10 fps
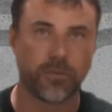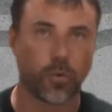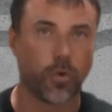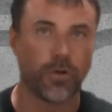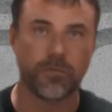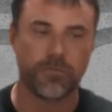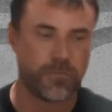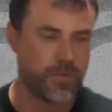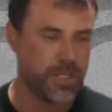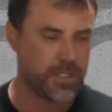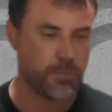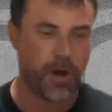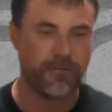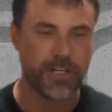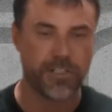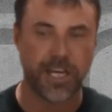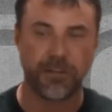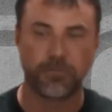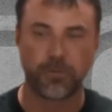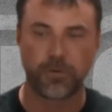or the small
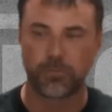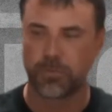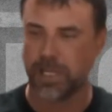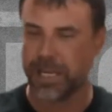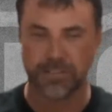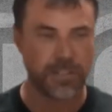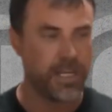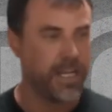vegetative plants.